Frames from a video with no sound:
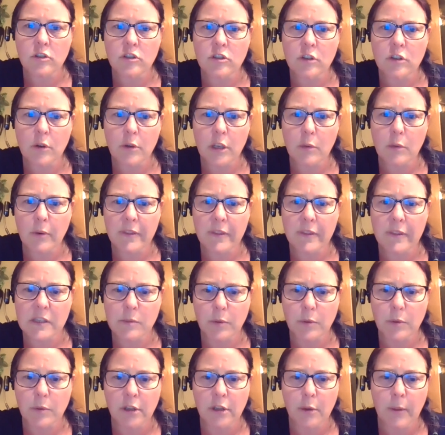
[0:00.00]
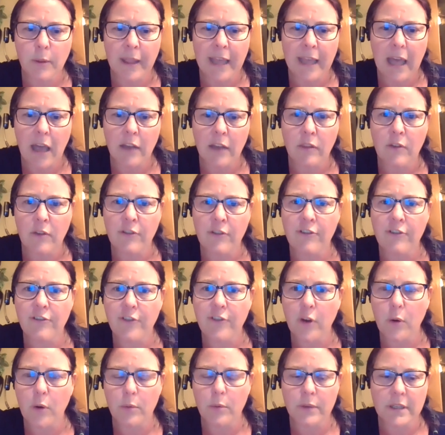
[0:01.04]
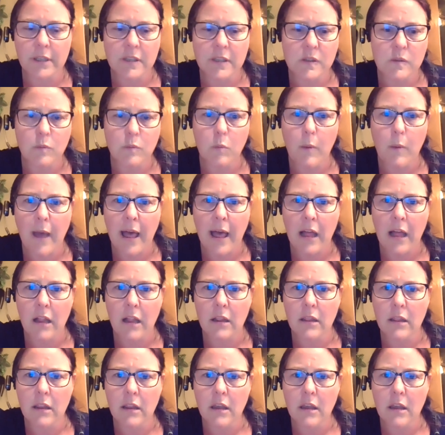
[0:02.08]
you what this will look like on the phone as well.